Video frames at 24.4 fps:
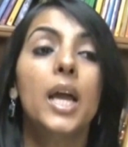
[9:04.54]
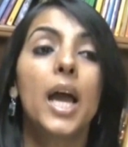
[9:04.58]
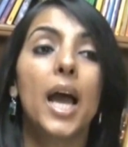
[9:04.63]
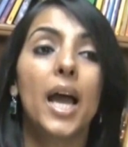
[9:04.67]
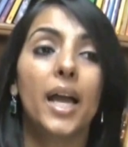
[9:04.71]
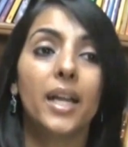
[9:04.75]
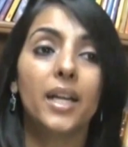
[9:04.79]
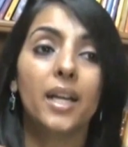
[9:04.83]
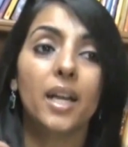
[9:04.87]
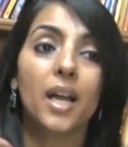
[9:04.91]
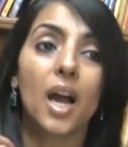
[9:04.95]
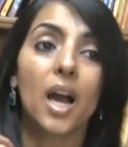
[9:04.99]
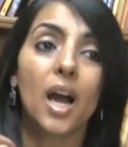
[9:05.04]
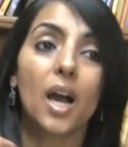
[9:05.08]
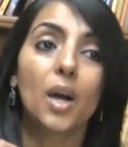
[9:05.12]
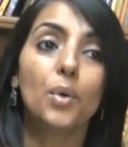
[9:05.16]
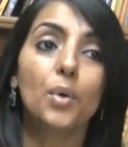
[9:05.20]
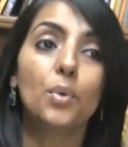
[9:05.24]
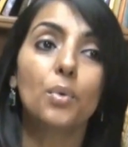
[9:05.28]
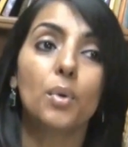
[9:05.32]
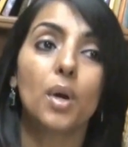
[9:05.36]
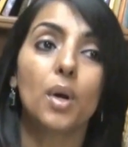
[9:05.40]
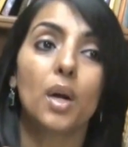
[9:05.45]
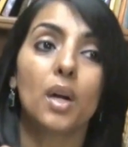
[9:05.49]
and how
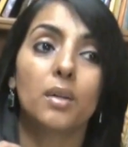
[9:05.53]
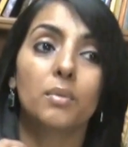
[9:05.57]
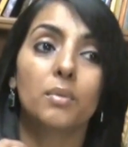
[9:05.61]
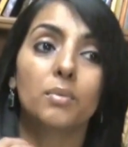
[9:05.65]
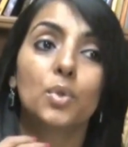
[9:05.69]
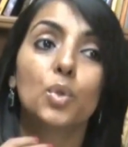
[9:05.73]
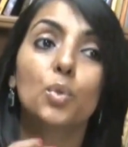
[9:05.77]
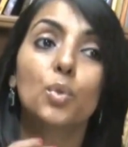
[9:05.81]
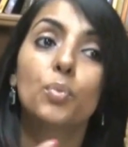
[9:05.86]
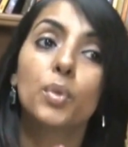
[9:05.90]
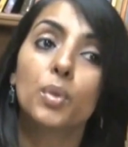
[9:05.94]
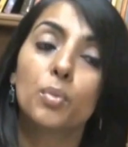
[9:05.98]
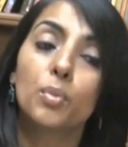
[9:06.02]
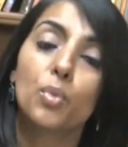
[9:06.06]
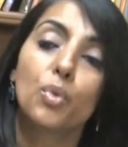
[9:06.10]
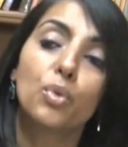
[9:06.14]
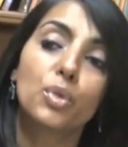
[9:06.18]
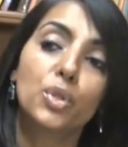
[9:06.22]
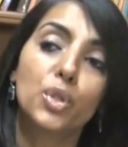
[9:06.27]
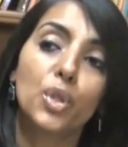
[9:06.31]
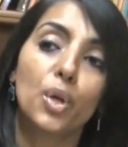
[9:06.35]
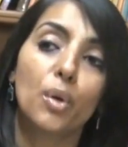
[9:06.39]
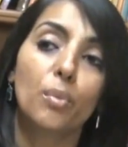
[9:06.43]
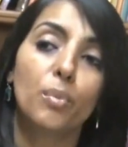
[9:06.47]
to promote
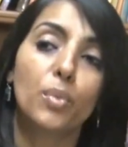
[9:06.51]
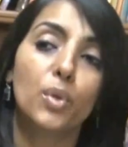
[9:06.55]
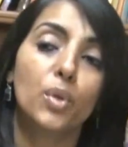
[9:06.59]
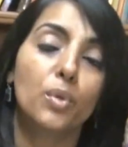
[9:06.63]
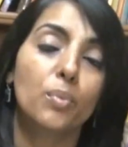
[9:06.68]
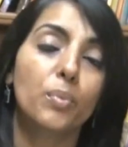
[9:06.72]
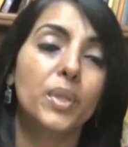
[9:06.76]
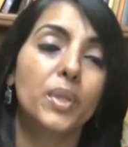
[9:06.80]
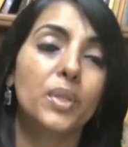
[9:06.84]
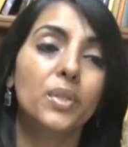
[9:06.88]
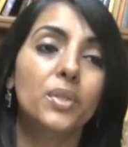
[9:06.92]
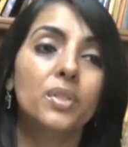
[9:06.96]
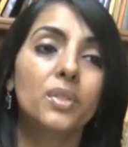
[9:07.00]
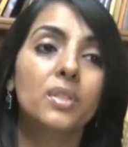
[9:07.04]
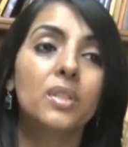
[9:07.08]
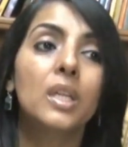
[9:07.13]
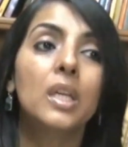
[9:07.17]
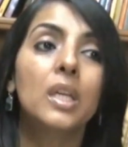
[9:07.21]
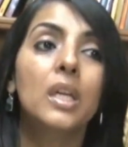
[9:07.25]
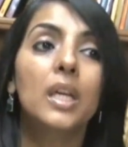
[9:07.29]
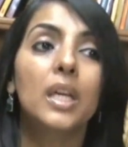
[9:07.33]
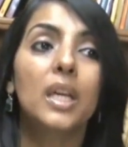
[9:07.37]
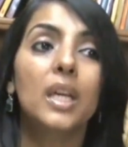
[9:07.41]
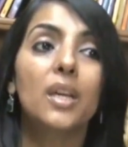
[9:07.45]
your book, because
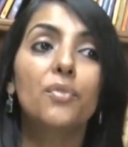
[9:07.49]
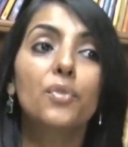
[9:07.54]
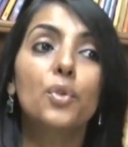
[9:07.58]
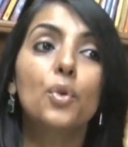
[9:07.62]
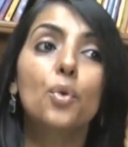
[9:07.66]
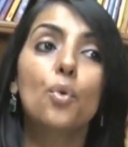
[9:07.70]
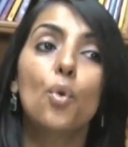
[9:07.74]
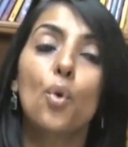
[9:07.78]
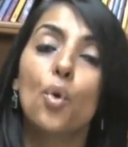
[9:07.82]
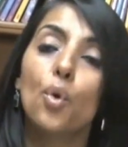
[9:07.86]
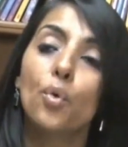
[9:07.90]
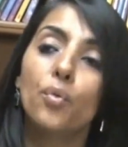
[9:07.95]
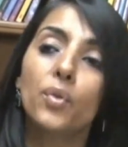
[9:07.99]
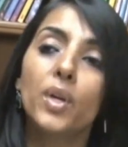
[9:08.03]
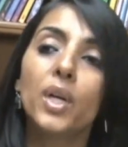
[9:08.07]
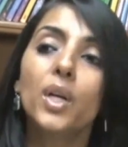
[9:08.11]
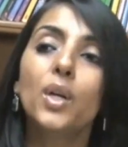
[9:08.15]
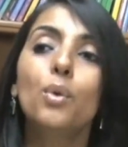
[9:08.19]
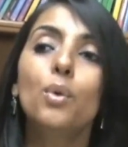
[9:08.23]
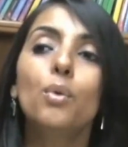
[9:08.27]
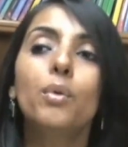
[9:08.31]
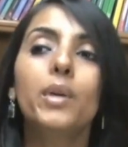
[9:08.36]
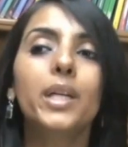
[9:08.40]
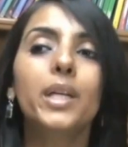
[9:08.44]
if you
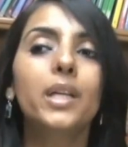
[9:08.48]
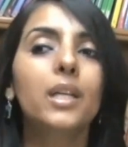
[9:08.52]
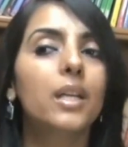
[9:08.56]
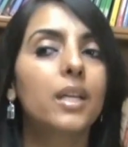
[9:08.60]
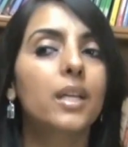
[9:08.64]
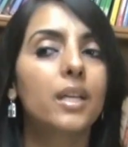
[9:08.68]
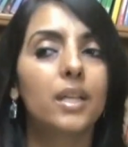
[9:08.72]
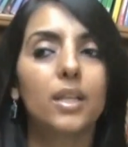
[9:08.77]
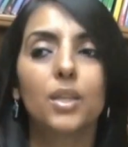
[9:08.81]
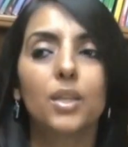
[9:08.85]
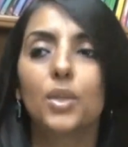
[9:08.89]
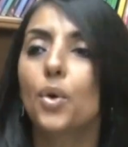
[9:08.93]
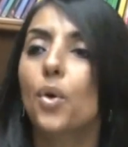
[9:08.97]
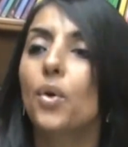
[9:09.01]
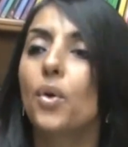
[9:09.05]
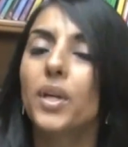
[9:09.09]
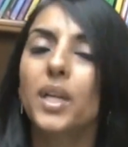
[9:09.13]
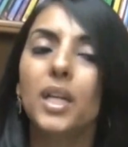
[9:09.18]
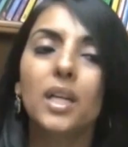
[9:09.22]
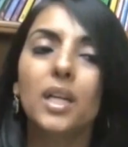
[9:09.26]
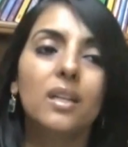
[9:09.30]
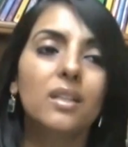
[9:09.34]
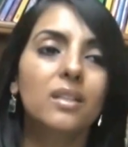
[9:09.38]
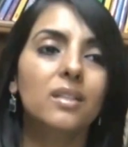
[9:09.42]
overdo it, your
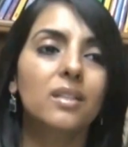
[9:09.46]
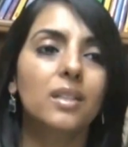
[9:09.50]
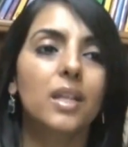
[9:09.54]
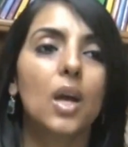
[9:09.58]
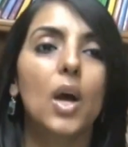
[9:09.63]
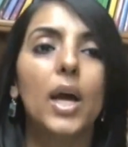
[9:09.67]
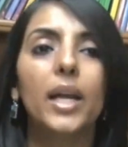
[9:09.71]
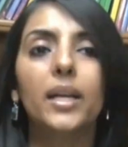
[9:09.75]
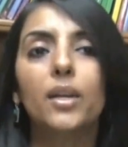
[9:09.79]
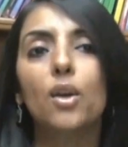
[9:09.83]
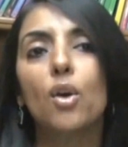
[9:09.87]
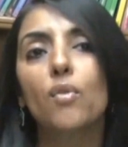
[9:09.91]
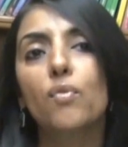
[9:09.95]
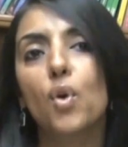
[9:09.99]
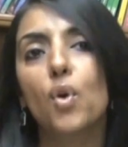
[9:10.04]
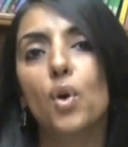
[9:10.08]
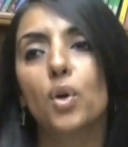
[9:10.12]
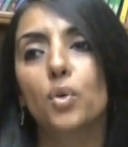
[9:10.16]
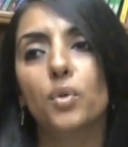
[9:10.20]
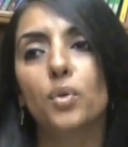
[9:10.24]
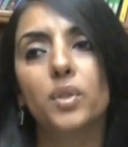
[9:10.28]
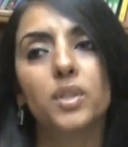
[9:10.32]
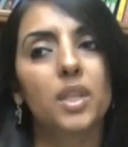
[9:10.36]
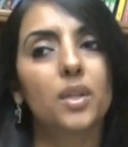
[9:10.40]
readers and your
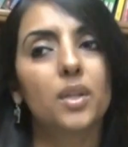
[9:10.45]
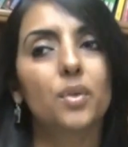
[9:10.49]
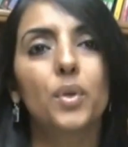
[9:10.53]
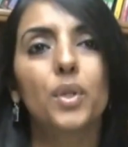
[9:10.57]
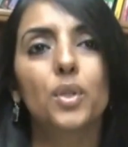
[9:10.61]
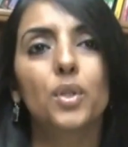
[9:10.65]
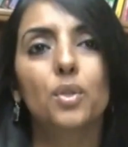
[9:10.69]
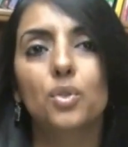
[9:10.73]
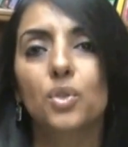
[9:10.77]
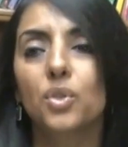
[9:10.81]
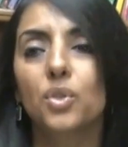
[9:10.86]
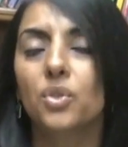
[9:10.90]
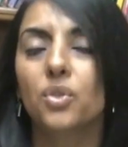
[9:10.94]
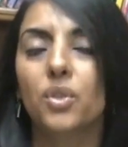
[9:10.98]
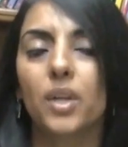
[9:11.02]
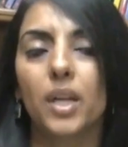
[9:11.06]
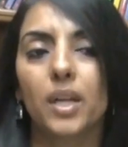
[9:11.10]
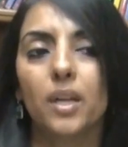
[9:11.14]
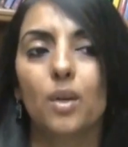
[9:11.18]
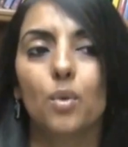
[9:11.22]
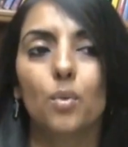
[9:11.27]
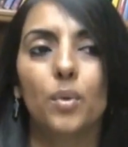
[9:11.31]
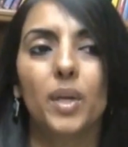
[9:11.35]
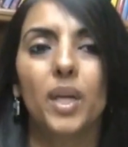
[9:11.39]
followers are going to just run
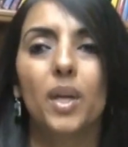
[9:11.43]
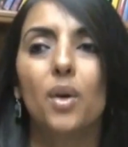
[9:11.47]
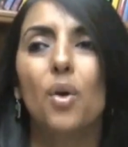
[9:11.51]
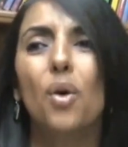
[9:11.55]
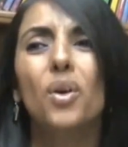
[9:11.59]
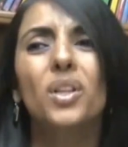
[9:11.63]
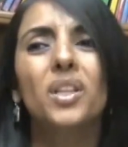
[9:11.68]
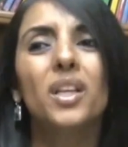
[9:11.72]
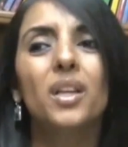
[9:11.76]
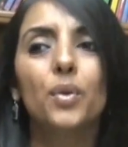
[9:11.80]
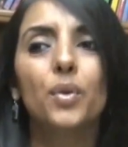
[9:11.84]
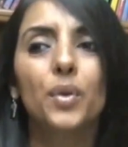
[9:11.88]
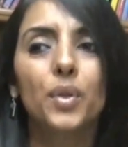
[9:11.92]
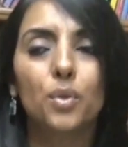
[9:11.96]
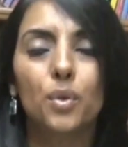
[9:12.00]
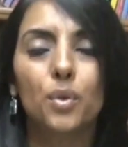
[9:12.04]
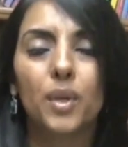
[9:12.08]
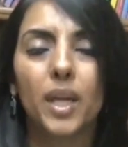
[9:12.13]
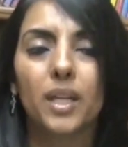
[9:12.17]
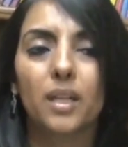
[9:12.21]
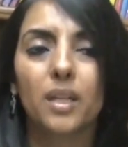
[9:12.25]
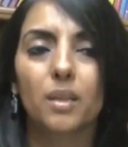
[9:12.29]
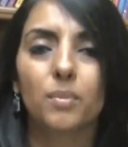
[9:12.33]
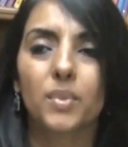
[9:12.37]
away or they're going to
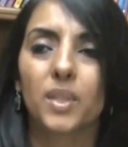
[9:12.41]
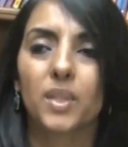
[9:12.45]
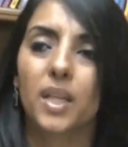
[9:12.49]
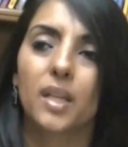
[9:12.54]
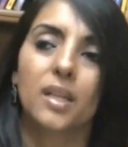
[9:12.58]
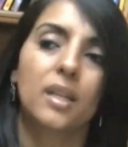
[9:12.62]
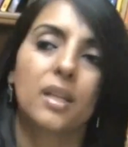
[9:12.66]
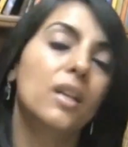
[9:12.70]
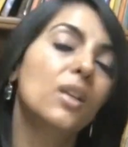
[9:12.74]
get upset.